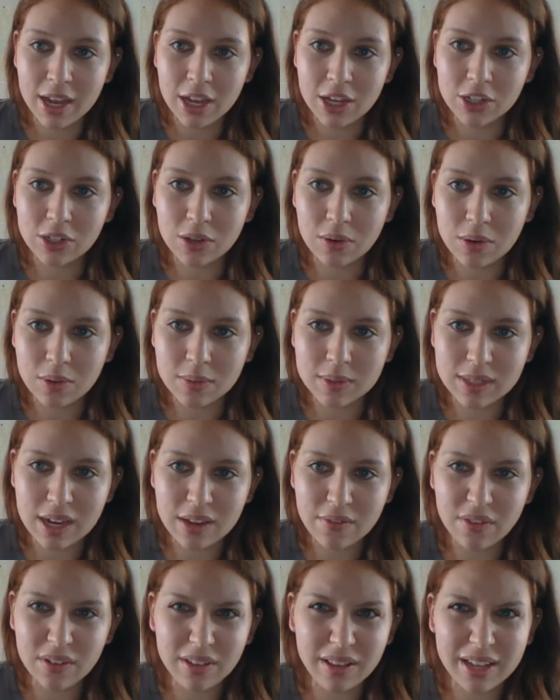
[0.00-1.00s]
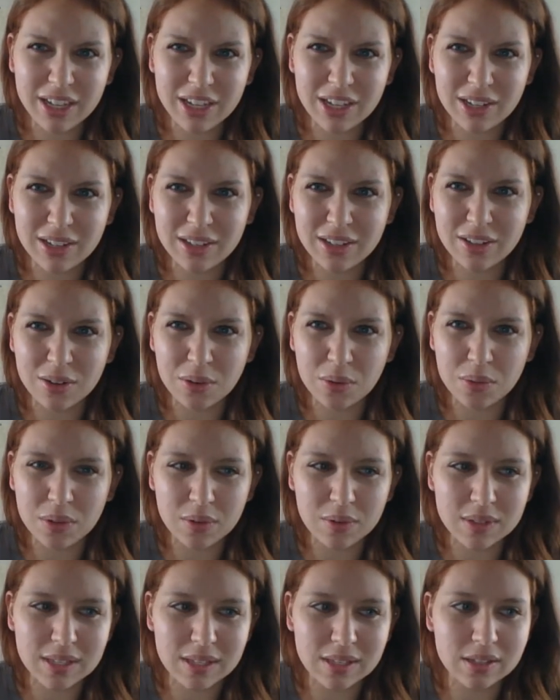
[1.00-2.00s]
So it was never like, you know,
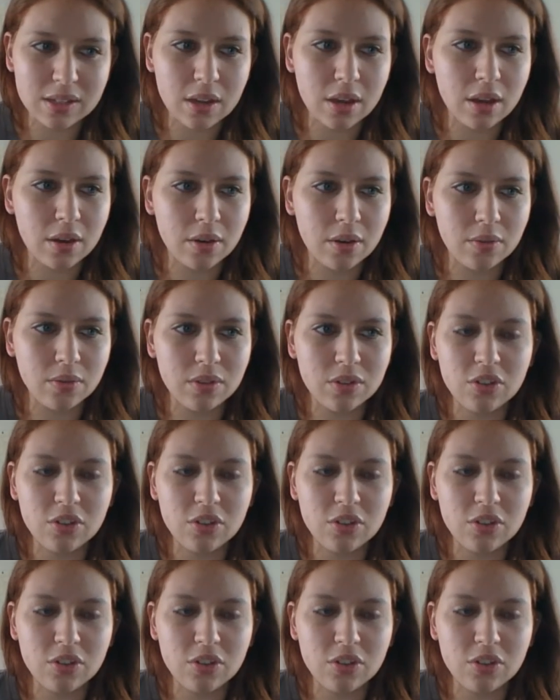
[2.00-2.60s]
there's this, oh,